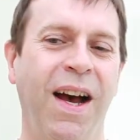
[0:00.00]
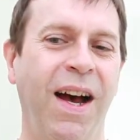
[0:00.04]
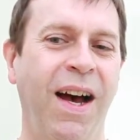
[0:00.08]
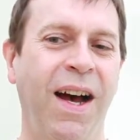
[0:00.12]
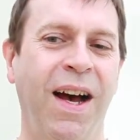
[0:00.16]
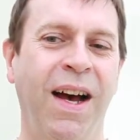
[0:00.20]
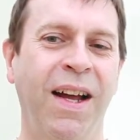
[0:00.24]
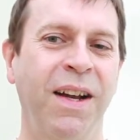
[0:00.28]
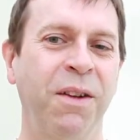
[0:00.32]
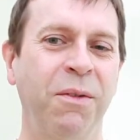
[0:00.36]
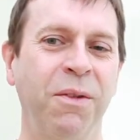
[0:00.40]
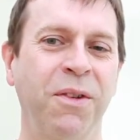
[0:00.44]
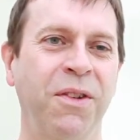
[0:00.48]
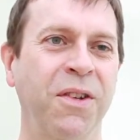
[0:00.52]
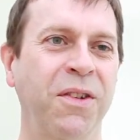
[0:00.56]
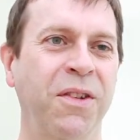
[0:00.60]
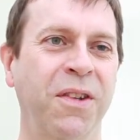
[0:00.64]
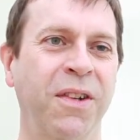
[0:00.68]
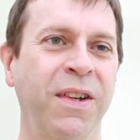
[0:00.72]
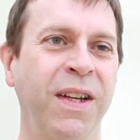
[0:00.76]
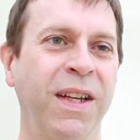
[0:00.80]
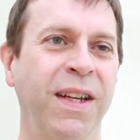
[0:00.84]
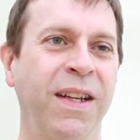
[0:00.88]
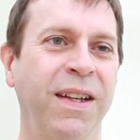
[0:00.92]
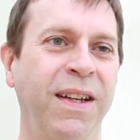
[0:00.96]
And it was just
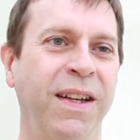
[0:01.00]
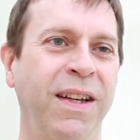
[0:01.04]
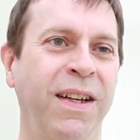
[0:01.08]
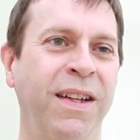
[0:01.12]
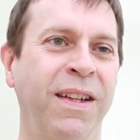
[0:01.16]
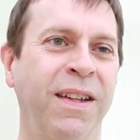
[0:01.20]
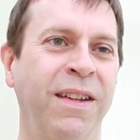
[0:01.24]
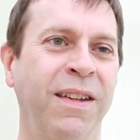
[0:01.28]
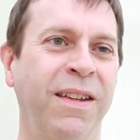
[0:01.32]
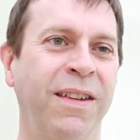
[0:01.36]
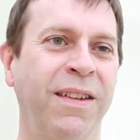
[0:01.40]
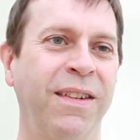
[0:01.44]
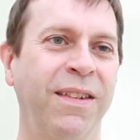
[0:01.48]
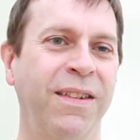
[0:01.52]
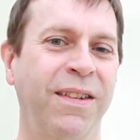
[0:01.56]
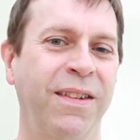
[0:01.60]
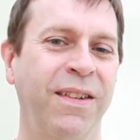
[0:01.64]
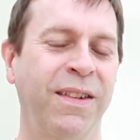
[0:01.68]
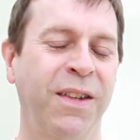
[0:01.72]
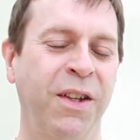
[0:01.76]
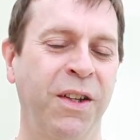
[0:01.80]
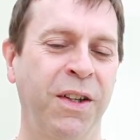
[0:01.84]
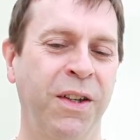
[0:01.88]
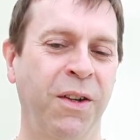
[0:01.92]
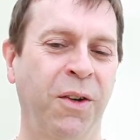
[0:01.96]
great. And
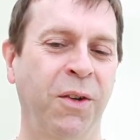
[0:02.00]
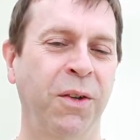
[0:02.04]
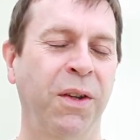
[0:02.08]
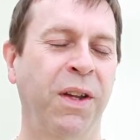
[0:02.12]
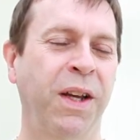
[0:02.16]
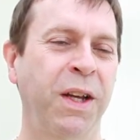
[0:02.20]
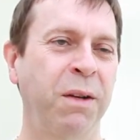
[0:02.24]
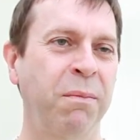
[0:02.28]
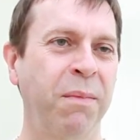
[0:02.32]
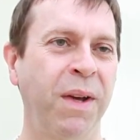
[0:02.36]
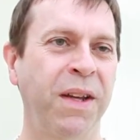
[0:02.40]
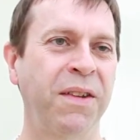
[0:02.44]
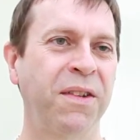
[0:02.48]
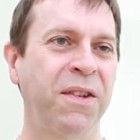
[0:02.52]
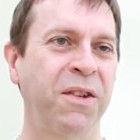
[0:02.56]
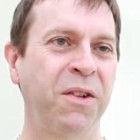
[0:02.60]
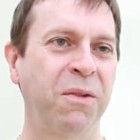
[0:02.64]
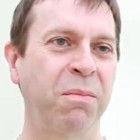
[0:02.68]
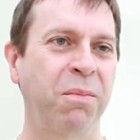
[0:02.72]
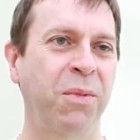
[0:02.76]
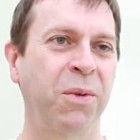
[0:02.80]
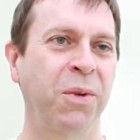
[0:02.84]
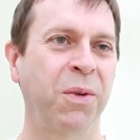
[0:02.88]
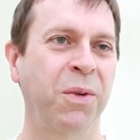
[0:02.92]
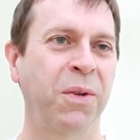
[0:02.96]
the online message
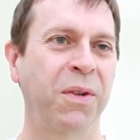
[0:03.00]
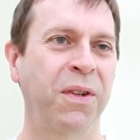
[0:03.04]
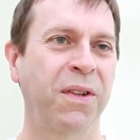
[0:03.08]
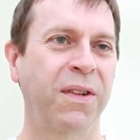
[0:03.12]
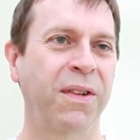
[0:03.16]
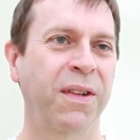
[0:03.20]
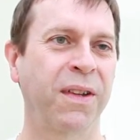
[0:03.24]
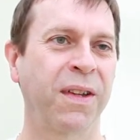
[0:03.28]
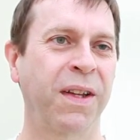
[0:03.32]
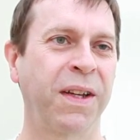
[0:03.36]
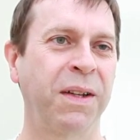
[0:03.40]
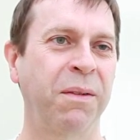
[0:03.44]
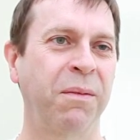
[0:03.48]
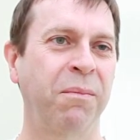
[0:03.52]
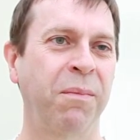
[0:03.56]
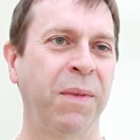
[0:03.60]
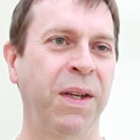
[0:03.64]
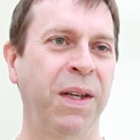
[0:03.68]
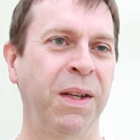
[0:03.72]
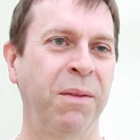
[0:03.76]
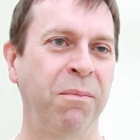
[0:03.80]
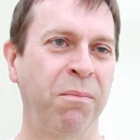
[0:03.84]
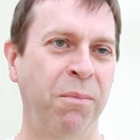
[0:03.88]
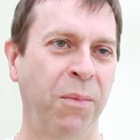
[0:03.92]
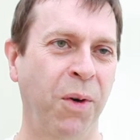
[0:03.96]
board let
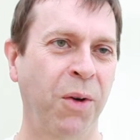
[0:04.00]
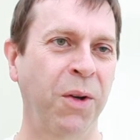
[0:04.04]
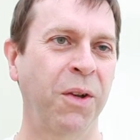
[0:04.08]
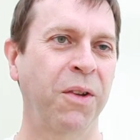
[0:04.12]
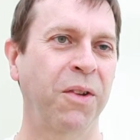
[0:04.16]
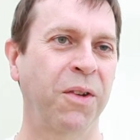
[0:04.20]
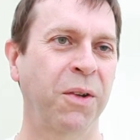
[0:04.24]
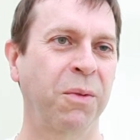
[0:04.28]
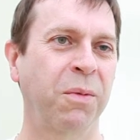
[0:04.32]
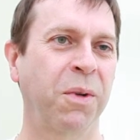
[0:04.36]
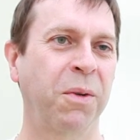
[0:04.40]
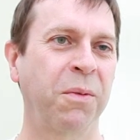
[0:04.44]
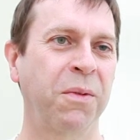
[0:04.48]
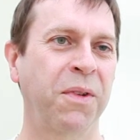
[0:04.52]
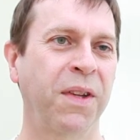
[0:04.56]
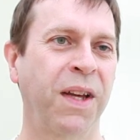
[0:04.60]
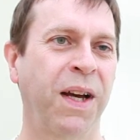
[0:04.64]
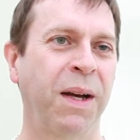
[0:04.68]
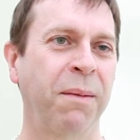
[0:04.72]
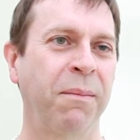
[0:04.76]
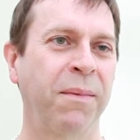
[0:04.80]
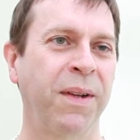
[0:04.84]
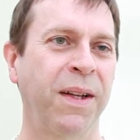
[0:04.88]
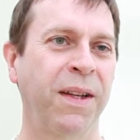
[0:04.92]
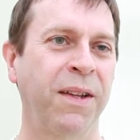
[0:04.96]
me monitor what was
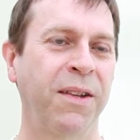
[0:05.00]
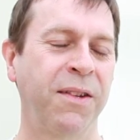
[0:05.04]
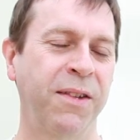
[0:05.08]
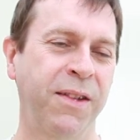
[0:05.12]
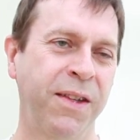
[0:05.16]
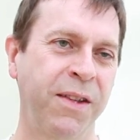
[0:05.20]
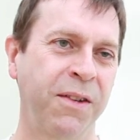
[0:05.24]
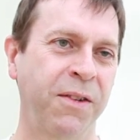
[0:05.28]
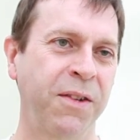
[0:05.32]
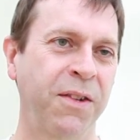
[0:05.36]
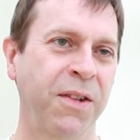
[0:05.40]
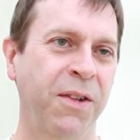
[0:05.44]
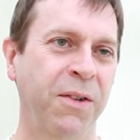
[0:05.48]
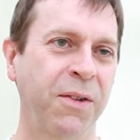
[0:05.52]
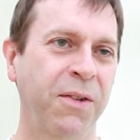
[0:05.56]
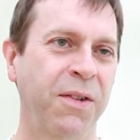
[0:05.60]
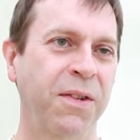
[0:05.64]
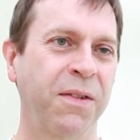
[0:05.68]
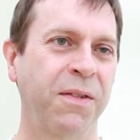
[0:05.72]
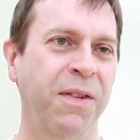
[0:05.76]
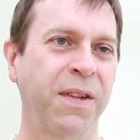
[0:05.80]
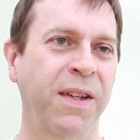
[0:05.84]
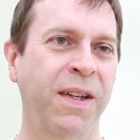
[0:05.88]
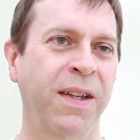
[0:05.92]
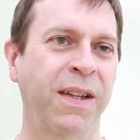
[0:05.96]
happening, see the results
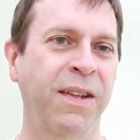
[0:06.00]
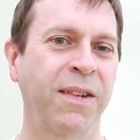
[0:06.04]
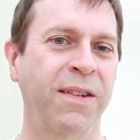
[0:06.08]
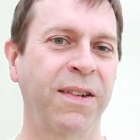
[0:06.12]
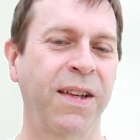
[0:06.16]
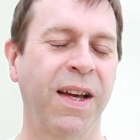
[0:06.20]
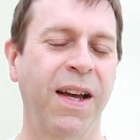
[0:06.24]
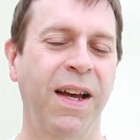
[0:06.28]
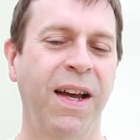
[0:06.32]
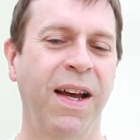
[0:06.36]
of things.